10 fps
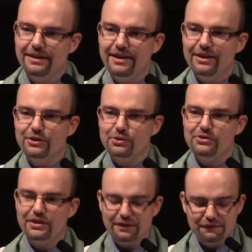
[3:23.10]
You'll
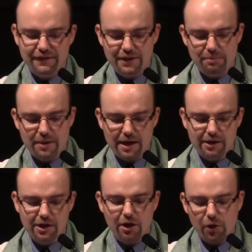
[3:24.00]
sing Vita
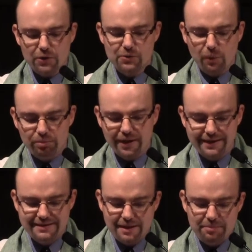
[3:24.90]
Bella. Hearts will play
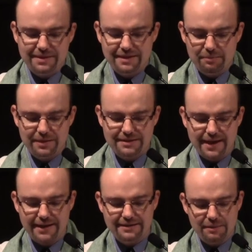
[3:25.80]

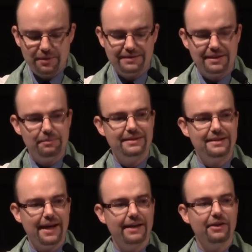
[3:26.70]

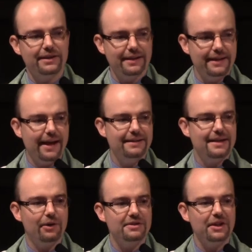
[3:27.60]
tippy-tippy-tay, like a gay
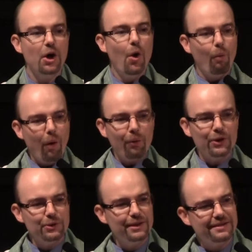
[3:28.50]
tarantella. What were
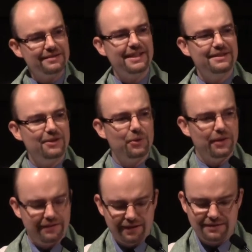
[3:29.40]
you listening to in
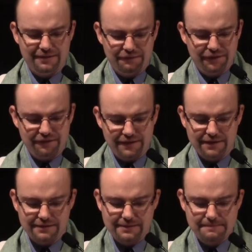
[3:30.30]
the 1950s?